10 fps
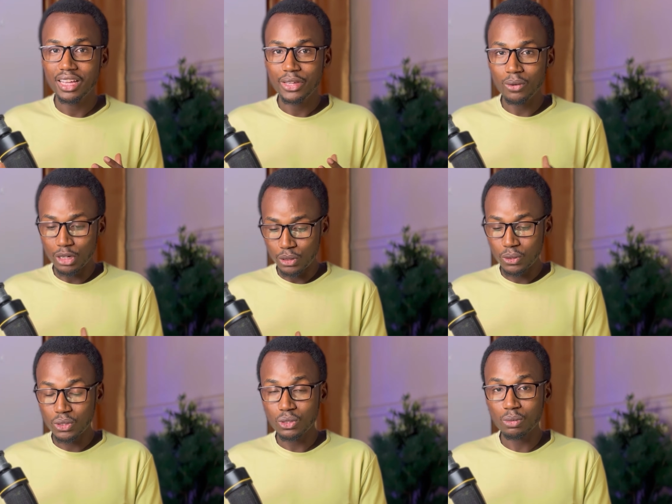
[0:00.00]
you can
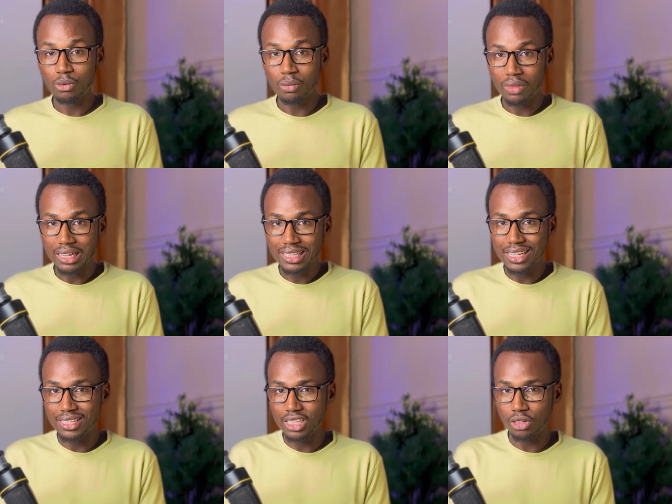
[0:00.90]
just choose from that
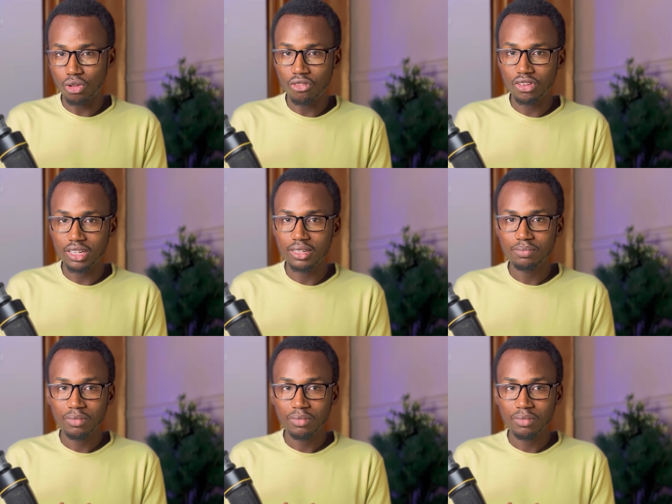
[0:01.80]
and start offering.